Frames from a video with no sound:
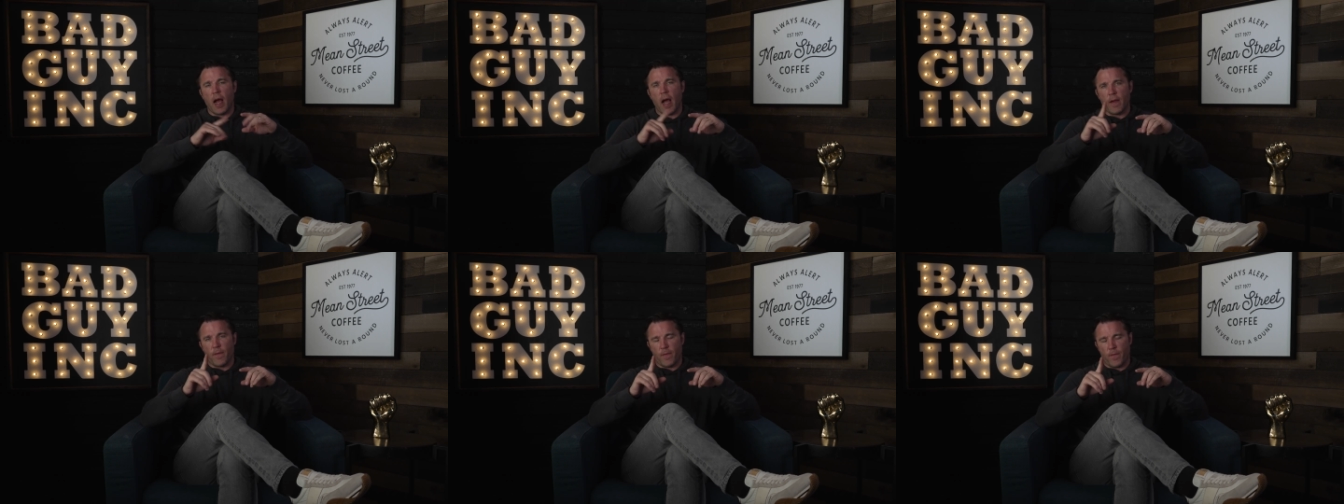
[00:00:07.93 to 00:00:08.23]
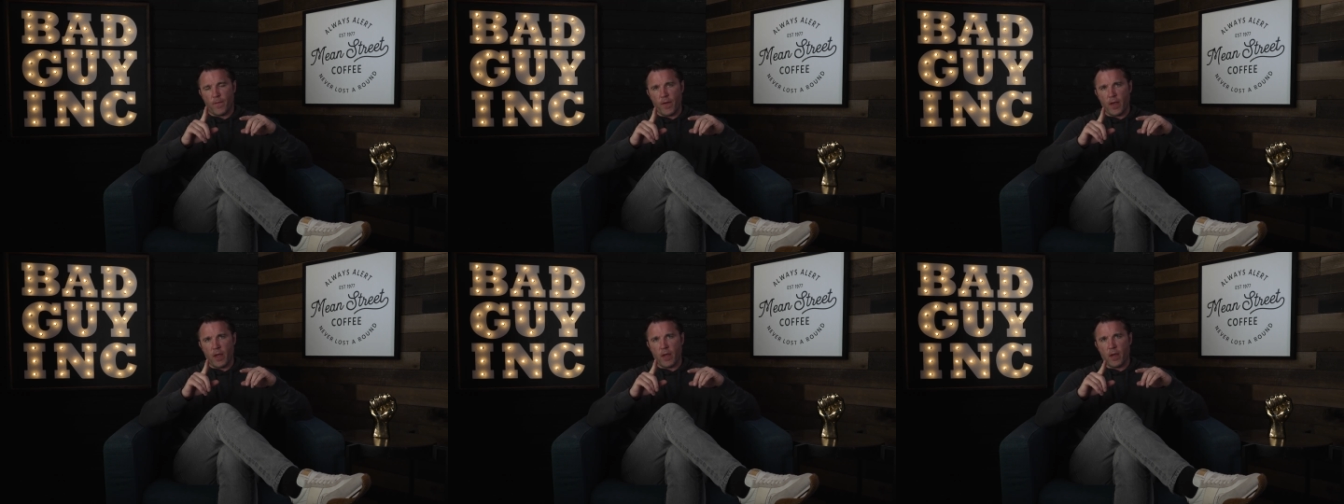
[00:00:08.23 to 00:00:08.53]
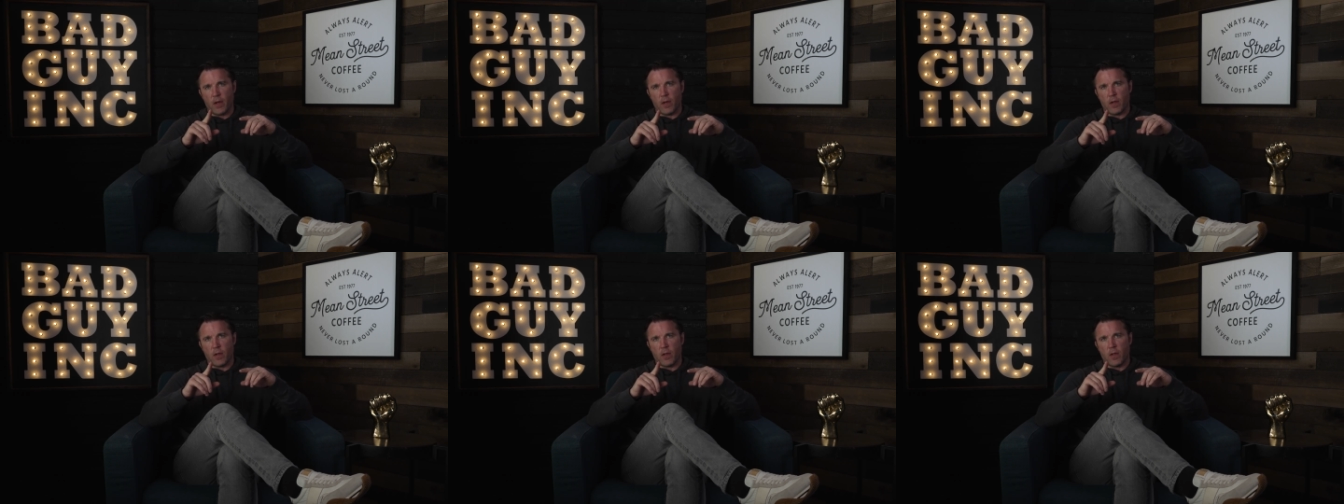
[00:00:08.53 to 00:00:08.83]
I
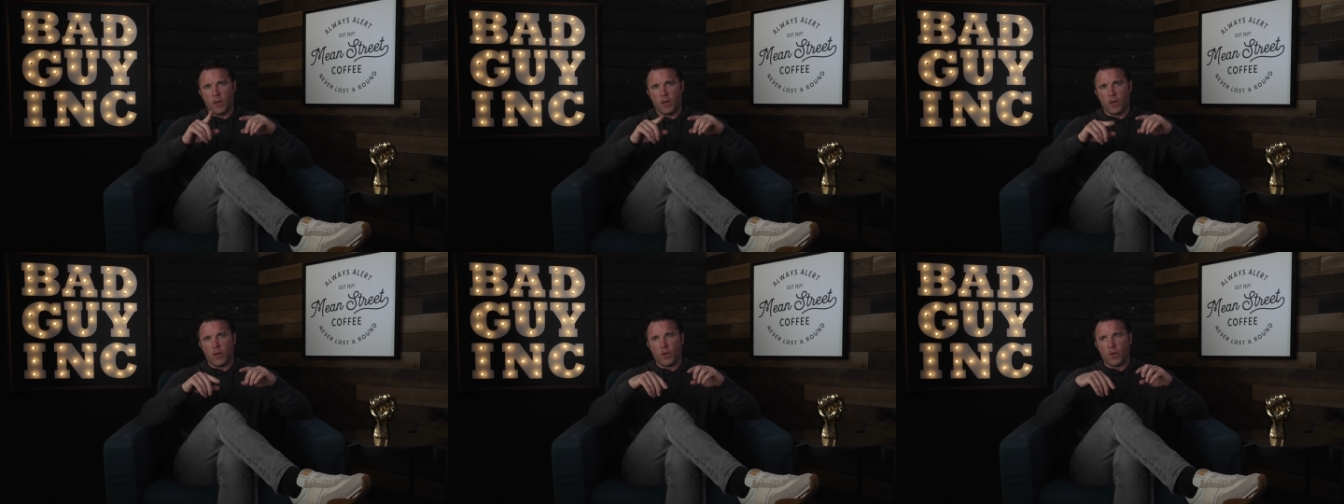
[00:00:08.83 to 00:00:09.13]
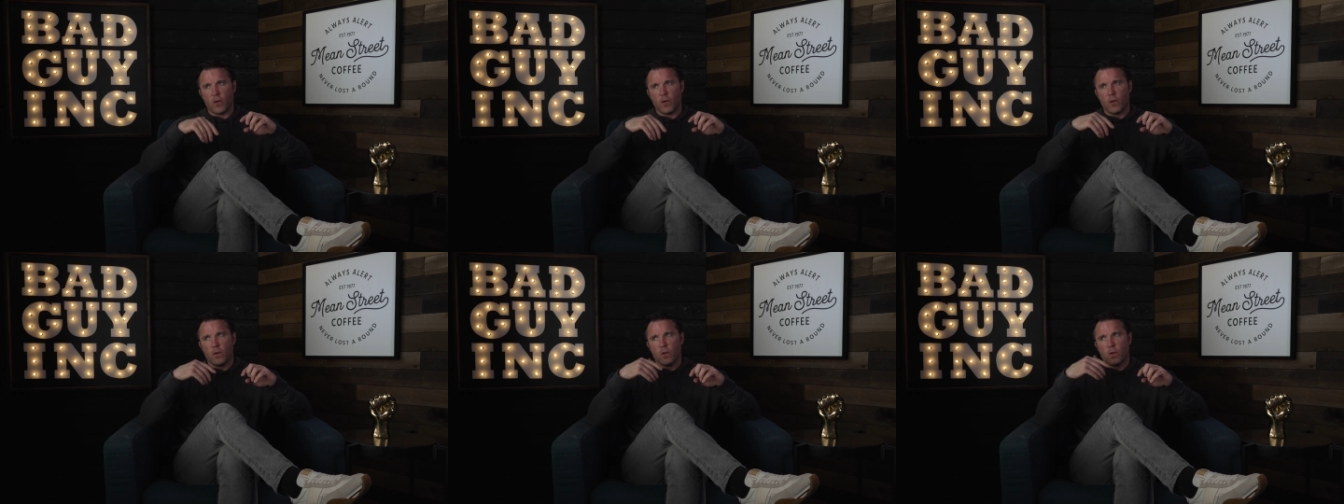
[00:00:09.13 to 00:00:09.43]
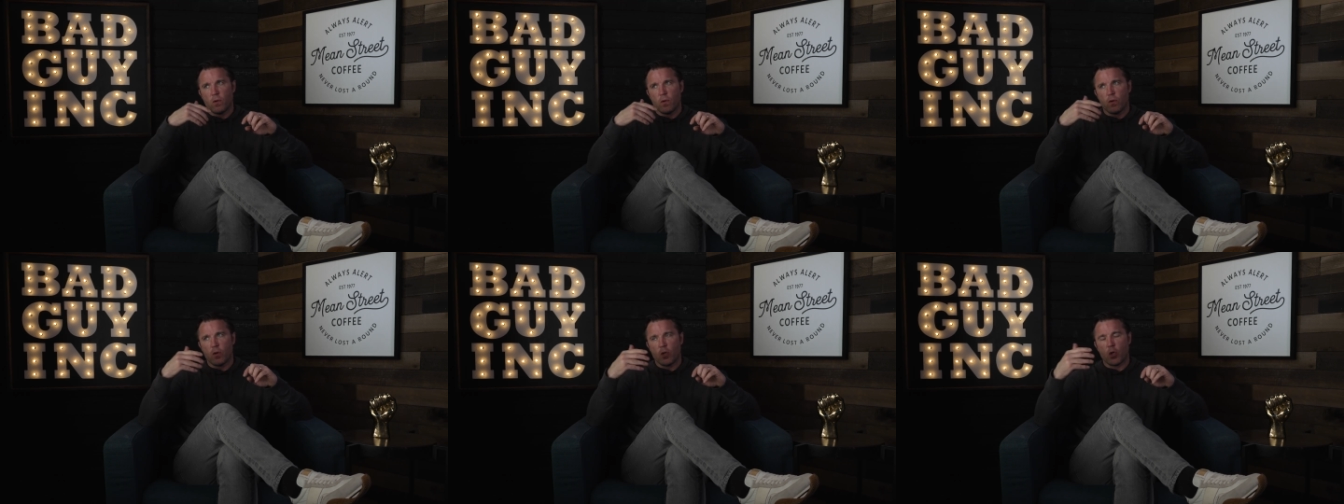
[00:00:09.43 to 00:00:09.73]
feel,
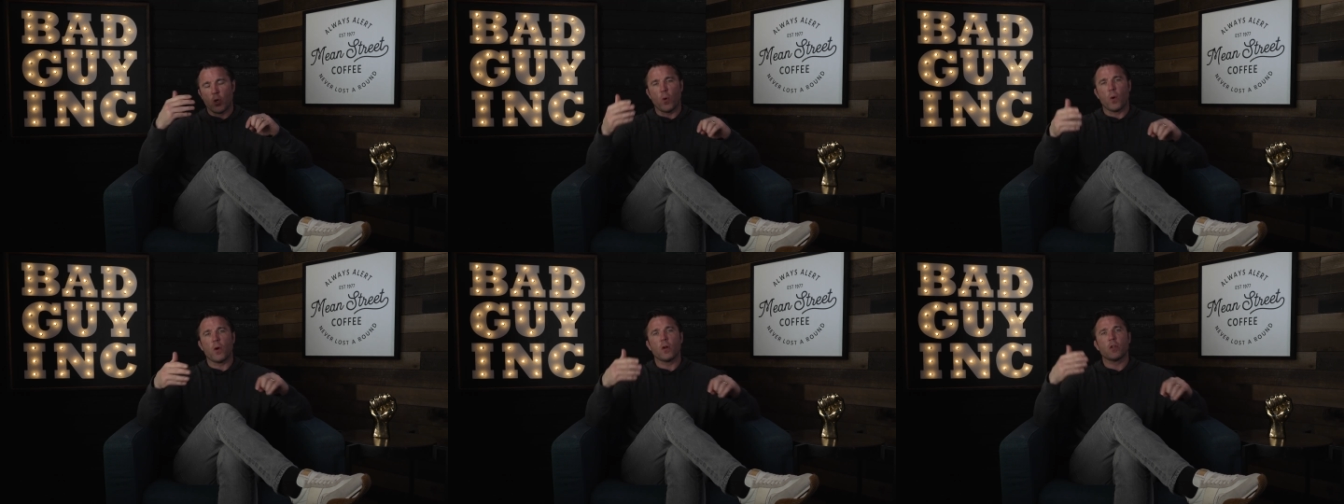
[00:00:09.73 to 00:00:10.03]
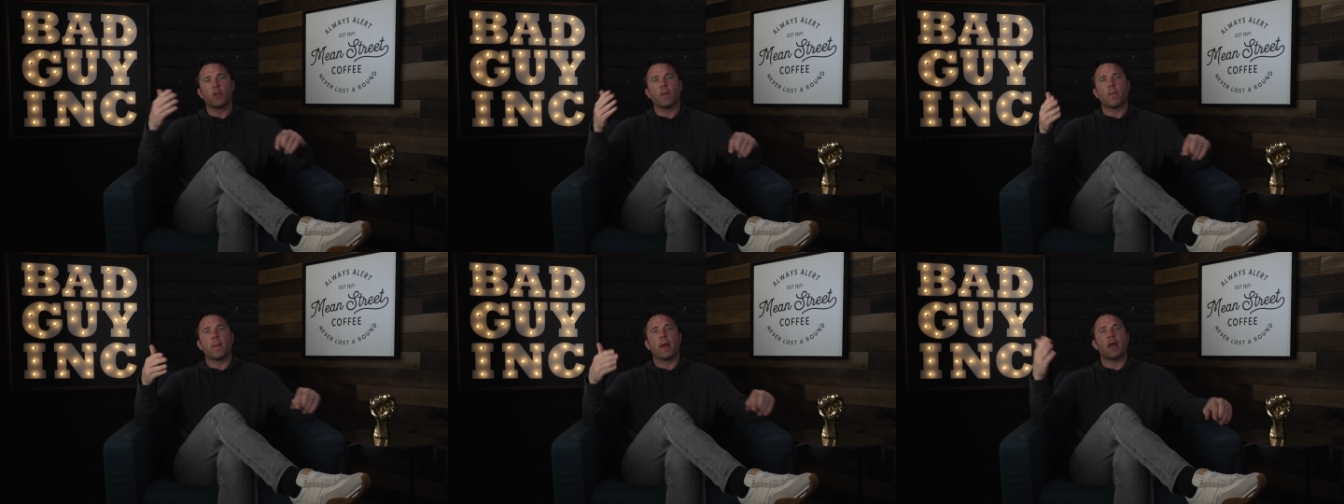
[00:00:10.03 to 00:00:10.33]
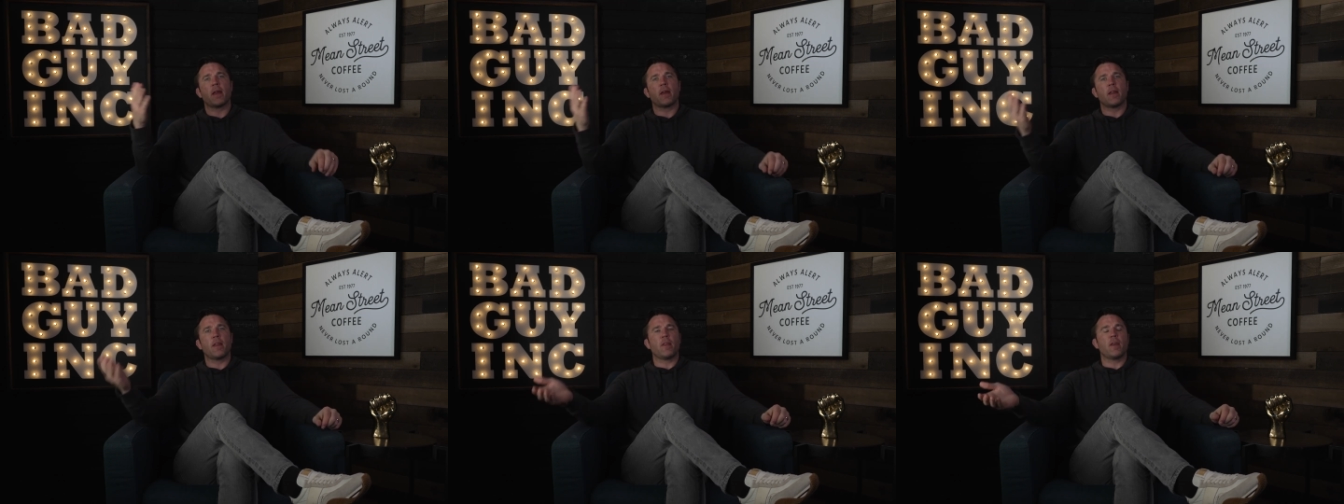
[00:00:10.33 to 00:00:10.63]
towards
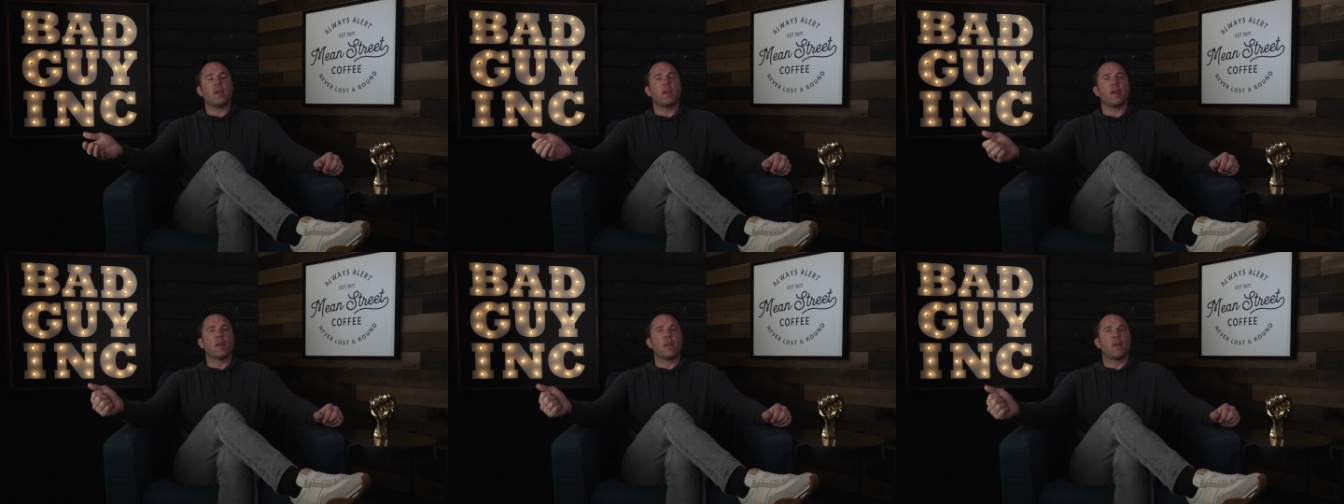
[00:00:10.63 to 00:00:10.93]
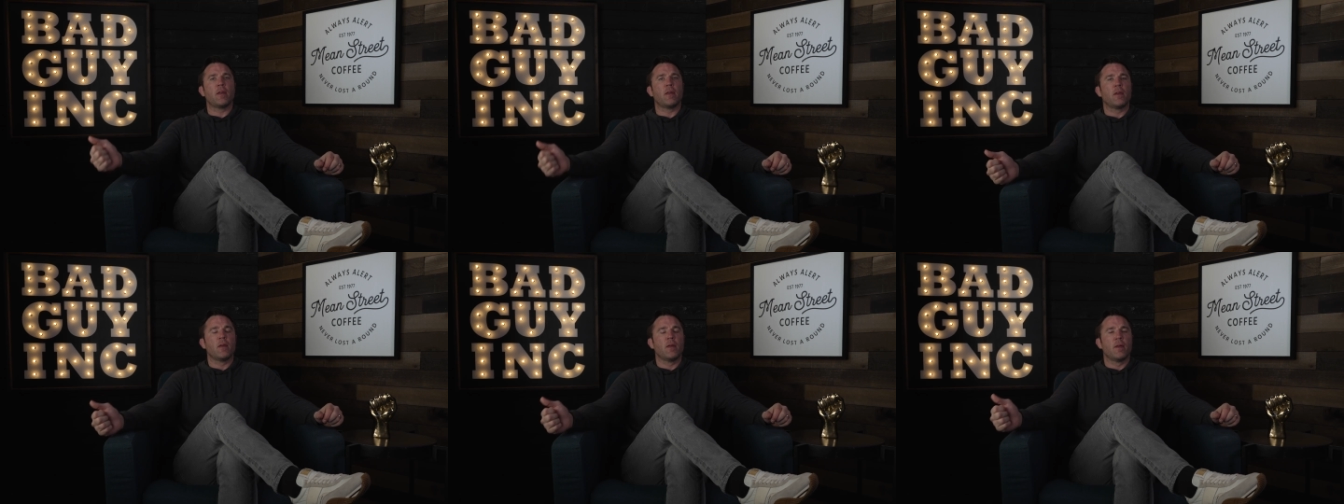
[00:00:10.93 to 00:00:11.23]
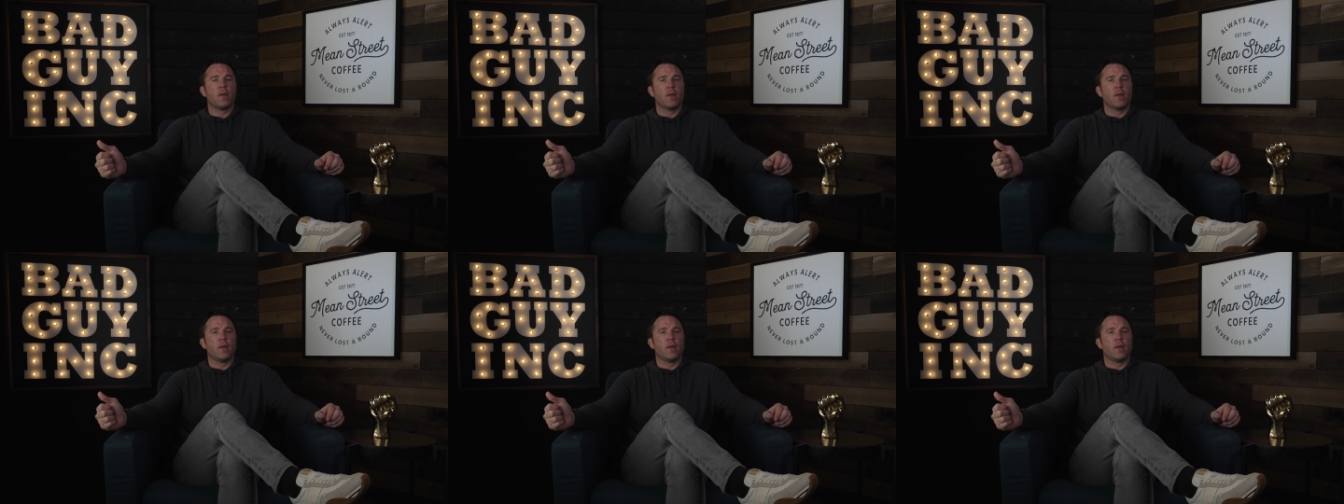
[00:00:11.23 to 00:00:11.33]
Amanda the end.